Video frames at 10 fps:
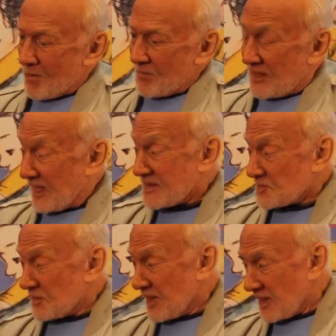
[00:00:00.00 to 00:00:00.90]
that's
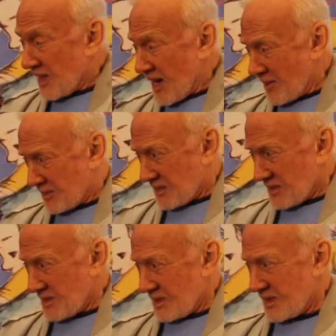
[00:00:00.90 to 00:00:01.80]
the way it
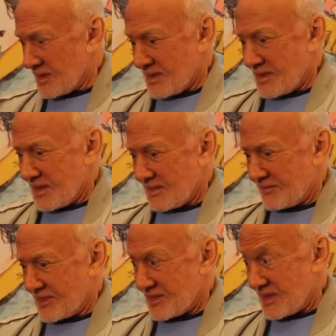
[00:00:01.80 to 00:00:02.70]
happened. And
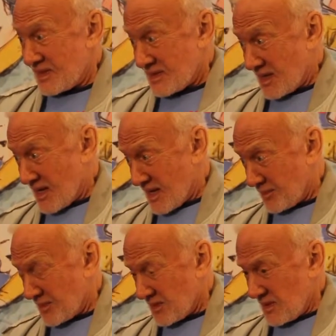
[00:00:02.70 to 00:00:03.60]
if it didn't
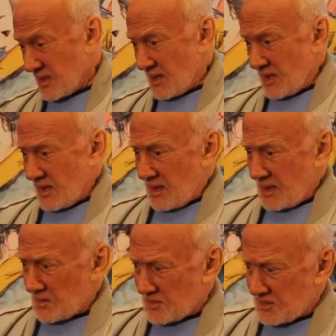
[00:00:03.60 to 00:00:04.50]
happen,
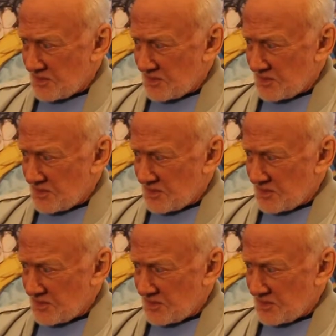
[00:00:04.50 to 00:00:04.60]
it's